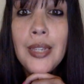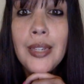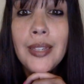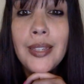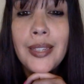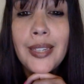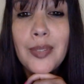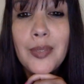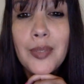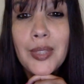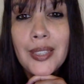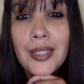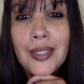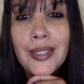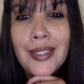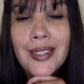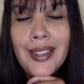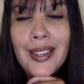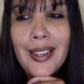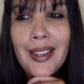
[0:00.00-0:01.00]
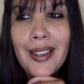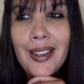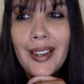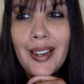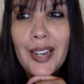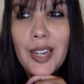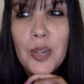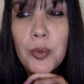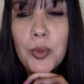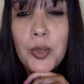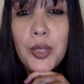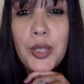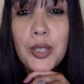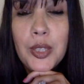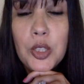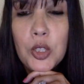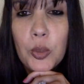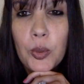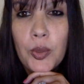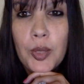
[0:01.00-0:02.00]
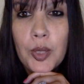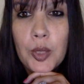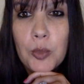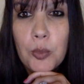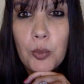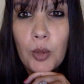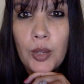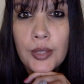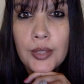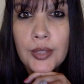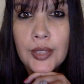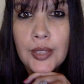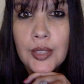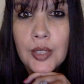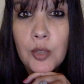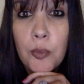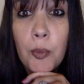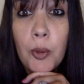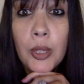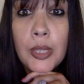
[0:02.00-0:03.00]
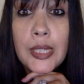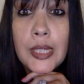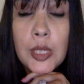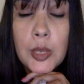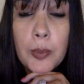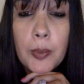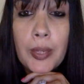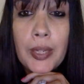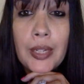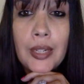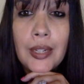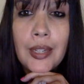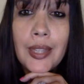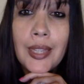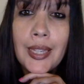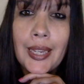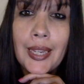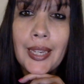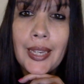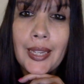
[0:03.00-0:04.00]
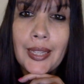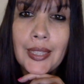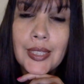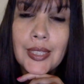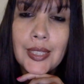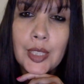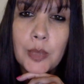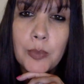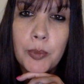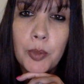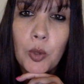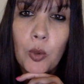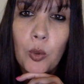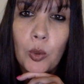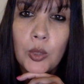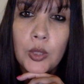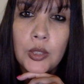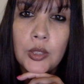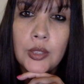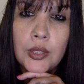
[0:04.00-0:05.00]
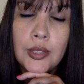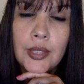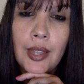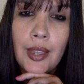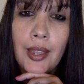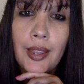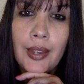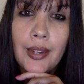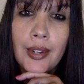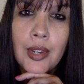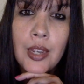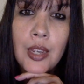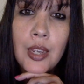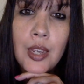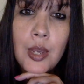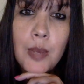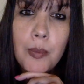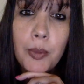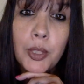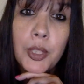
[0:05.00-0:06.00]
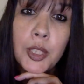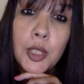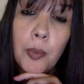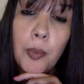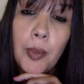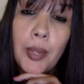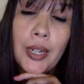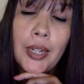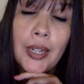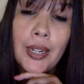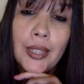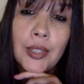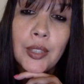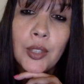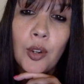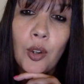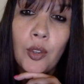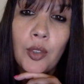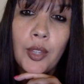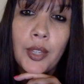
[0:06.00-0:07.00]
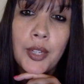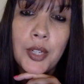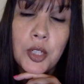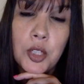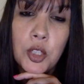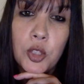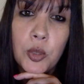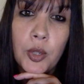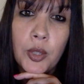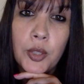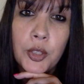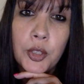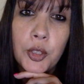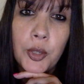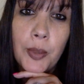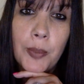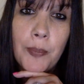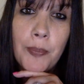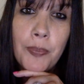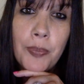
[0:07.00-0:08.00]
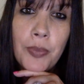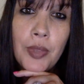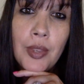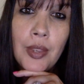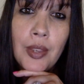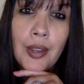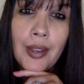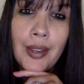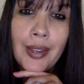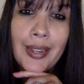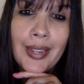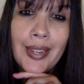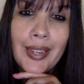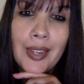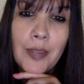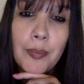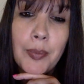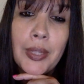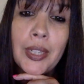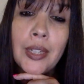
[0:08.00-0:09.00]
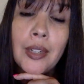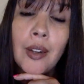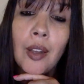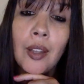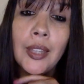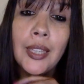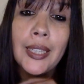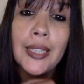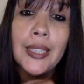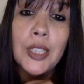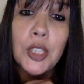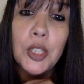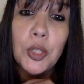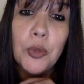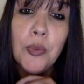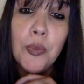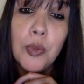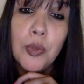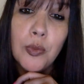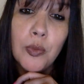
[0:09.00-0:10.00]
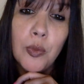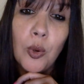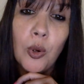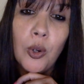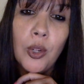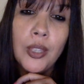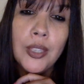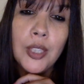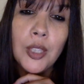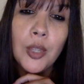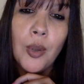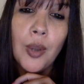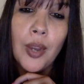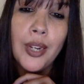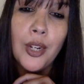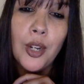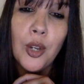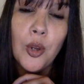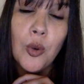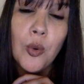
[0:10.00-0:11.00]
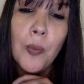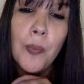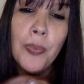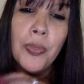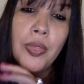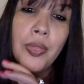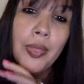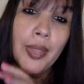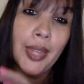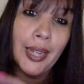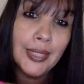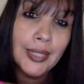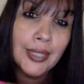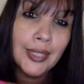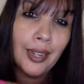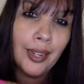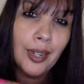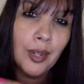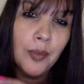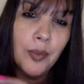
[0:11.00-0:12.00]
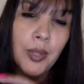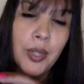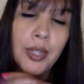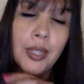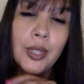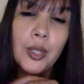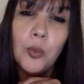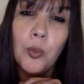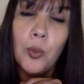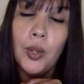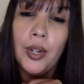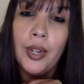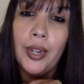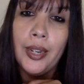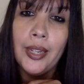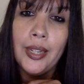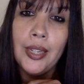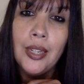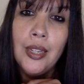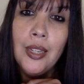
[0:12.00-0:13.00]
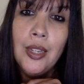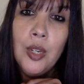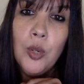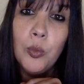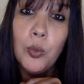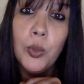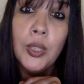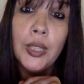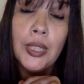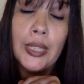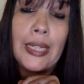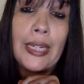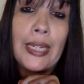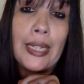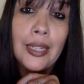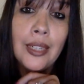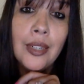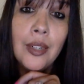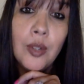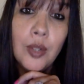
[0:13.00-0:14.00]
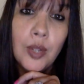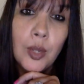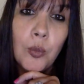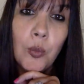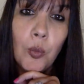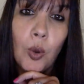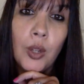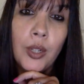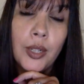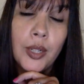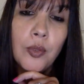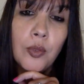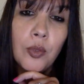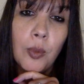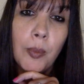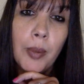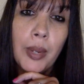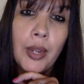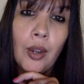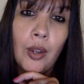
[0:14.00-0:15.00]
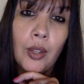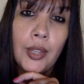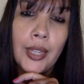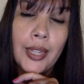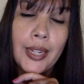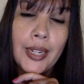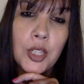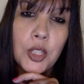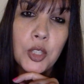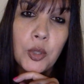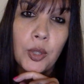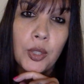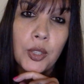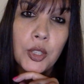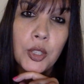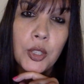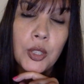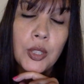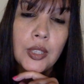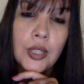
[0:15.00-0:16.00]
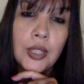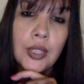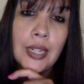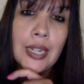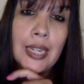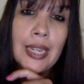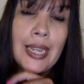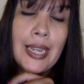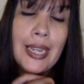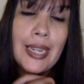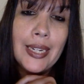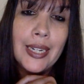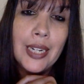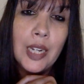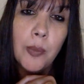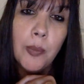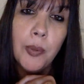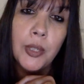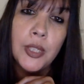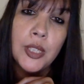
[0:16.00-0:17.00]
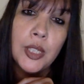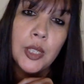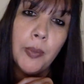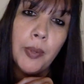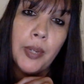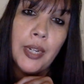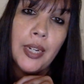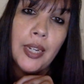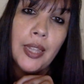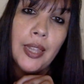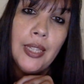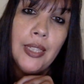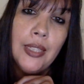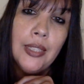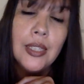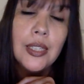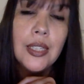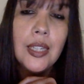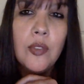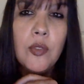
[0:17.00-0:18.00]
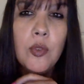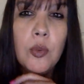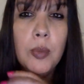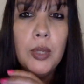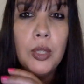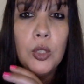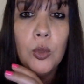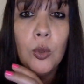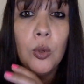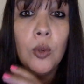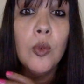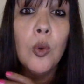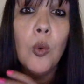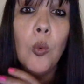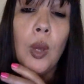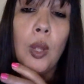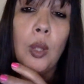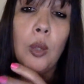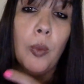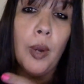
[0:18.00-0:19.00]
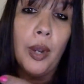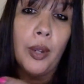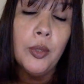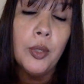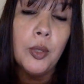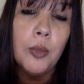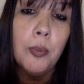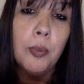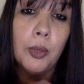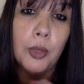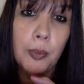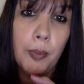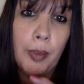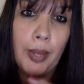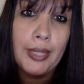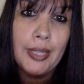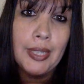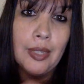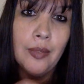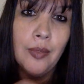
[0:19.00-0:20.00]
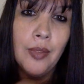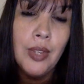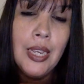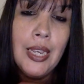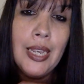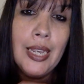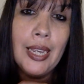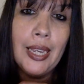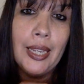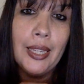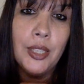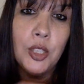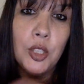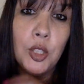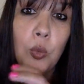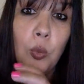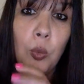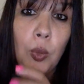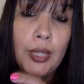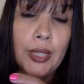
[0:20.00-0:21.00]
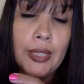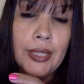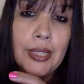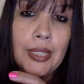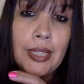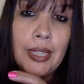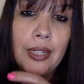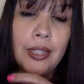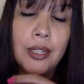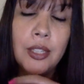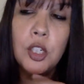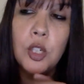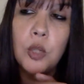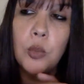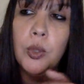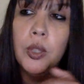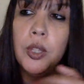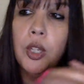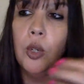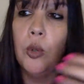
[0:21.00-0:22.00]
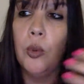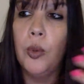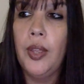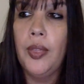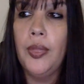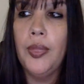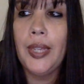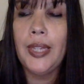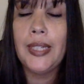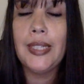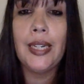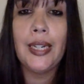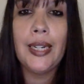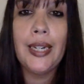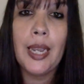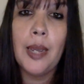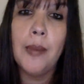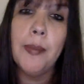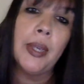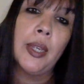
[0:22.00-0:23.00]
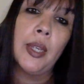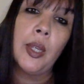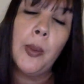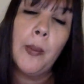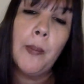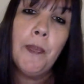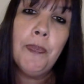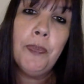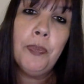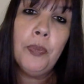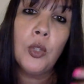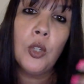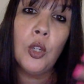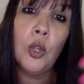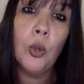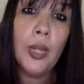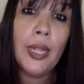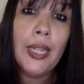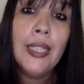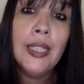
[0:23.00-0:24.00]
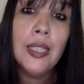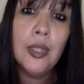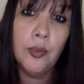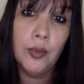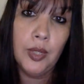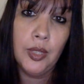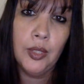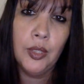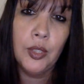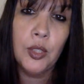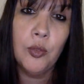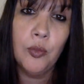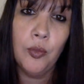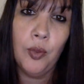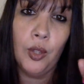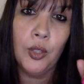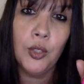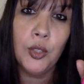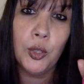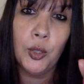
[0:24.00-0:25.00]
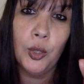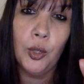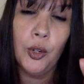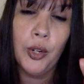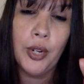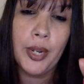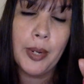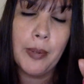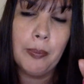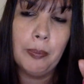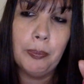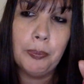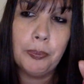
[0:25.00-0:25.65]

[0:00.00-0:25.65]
Good evening. I really enjoy this process of participating in the candidate assessment courses and participating as an online instructor. I have been an online student before, and so I know that side of it and what I really needed and wanted from my online instructors. And now participating in this has given me sort of a well-rounded perspective as to what is needed to really create that dynamic cohesiveness to foster learning.